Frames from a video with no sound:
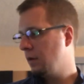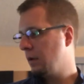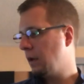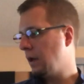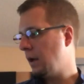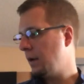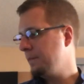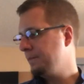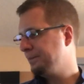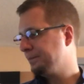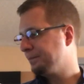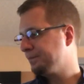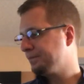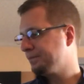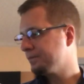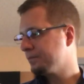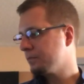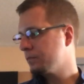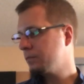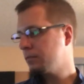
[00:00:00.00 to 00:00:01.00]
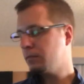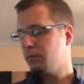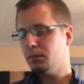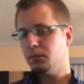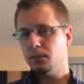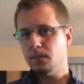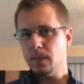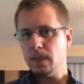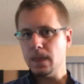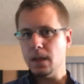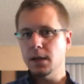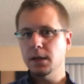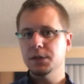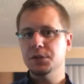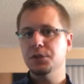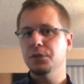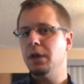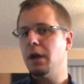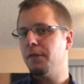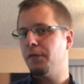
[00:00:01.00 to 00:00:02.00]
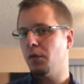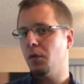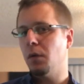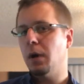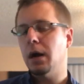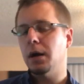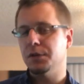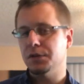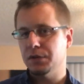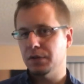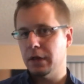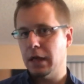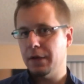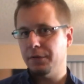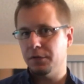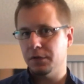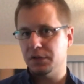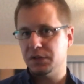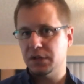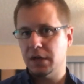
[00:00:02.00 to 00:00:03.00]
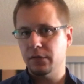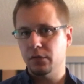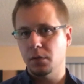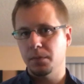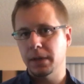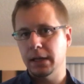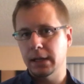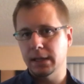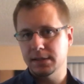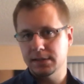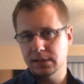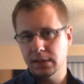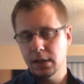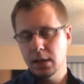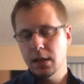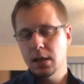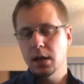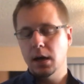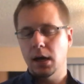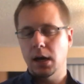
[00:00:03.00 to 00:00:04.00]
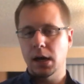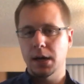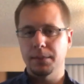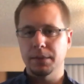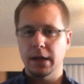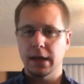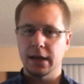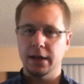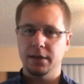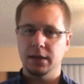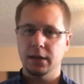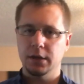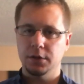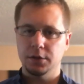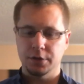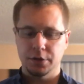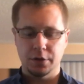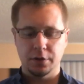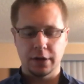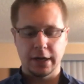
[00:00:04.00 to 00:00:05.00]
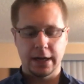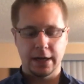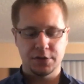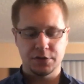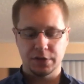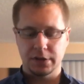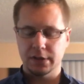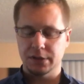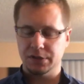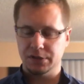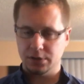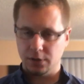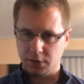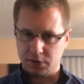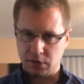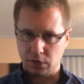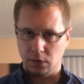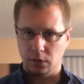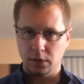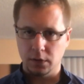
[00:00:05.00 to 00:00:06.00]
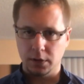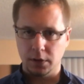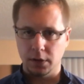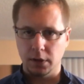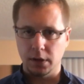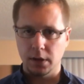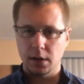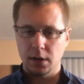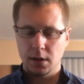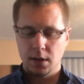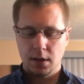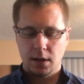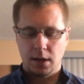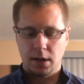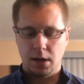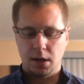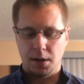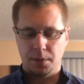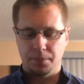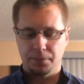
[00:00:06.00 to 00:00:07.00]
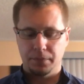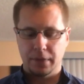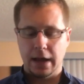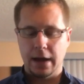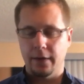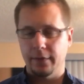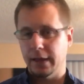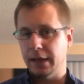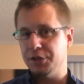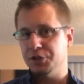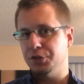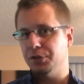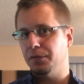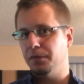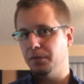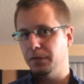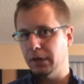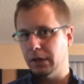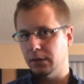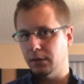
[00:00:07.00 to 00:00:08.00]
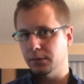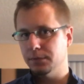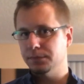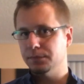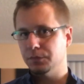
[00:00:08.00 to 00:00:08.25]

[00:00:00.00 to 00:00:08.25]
Okay? And do that for a while. Do that for several minutes. And I think your hands are going to start to learn how that should feel.